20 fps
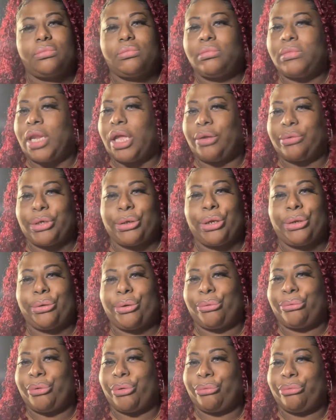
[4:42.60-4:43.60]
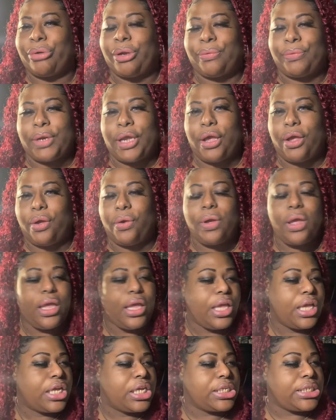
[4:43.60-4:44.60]

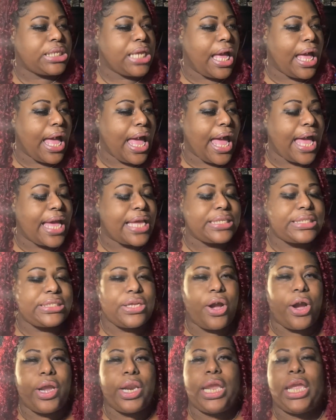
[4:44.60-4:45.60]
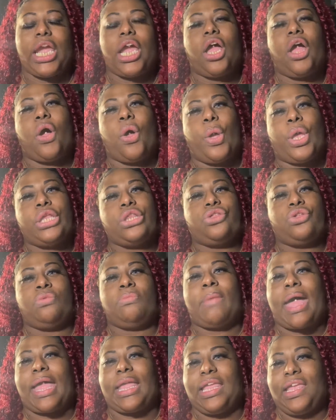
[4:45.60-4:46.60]
So I started going through
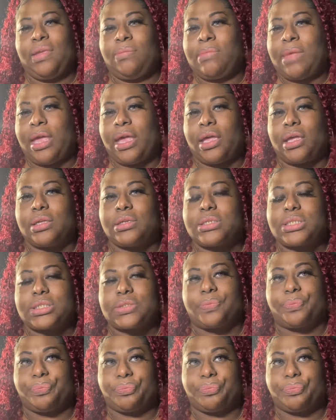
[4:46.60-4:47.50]
my emails,